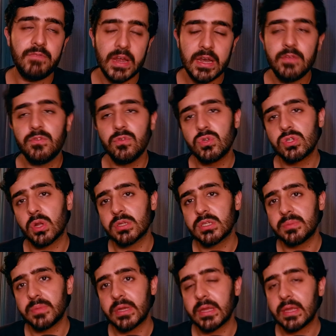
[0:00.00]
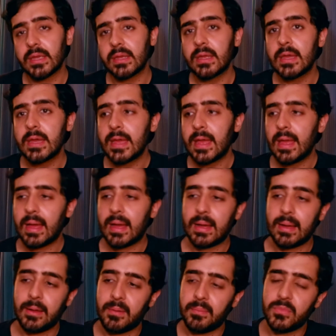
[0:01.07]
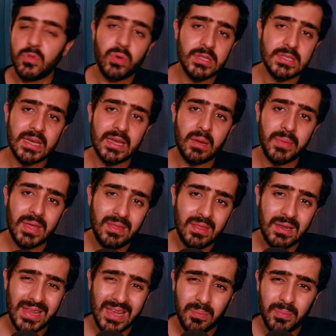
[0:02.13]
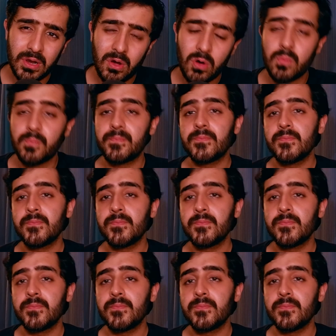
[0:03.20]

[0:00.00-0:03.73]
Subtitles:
very few slots remaining. You can sign up in the link below.